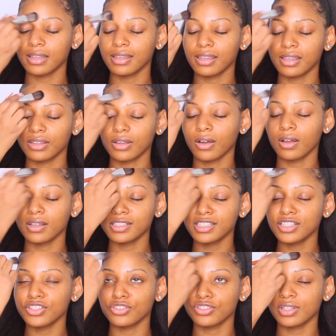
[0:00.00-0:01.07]
video is going to be
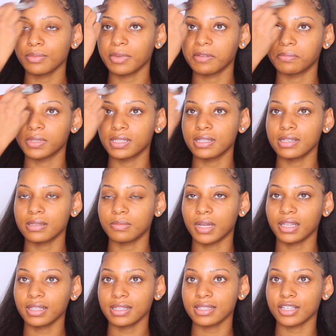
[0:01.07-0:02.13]
on a look that I
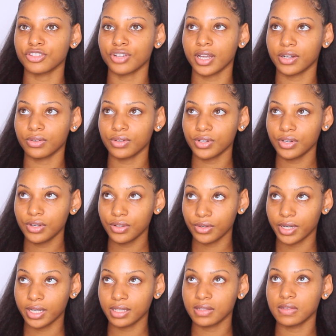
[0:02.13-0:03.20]
believe is great
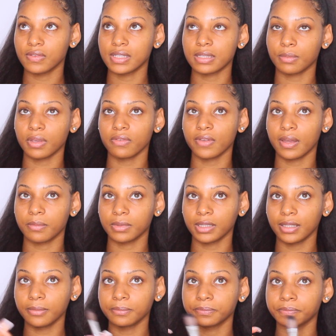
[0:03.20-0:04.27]
for any
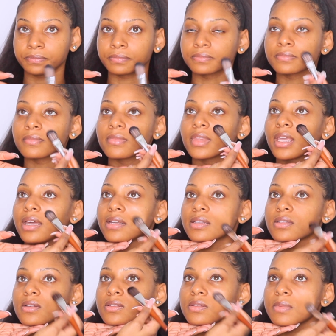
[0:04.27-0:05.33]
occasion.
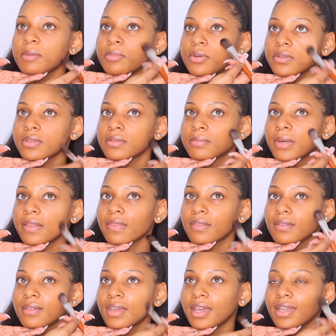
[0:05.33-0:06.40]
Most of my clients
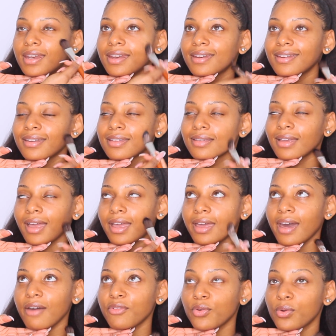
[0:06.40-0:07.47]
ask me to
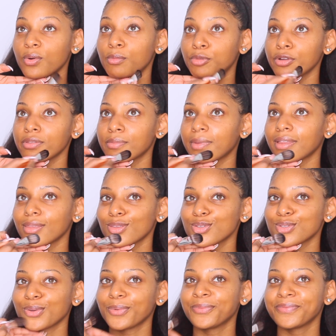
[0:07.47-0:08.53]
do this look on them,
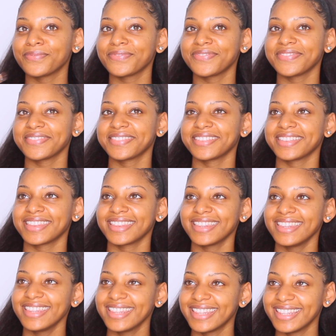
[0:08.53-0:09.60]
and usually when
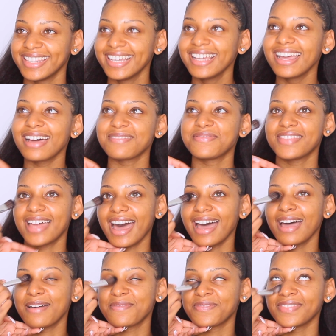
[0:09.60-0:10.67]
I don't know
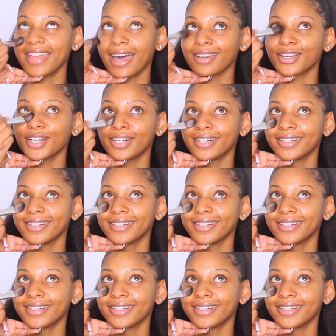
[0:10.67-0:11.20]
what I want to go